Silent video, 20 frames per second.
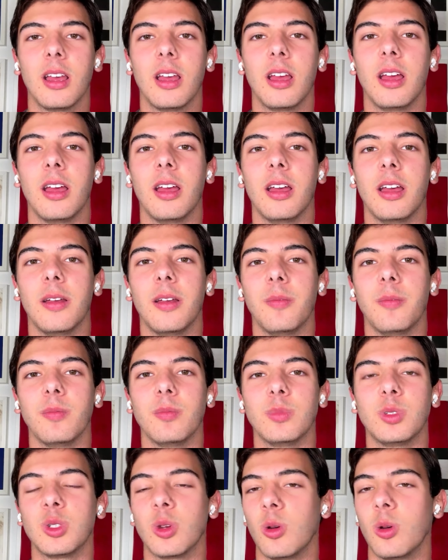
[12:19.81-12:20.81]

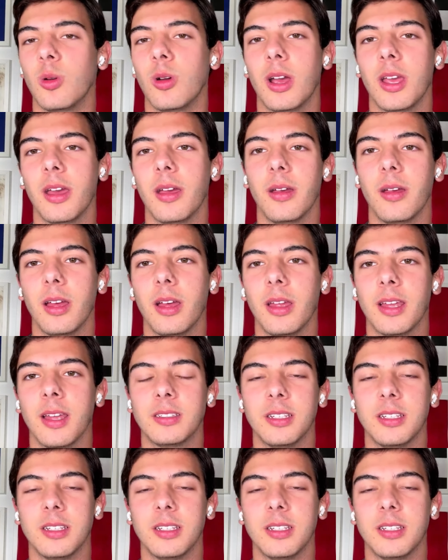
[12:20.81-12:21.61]
So that's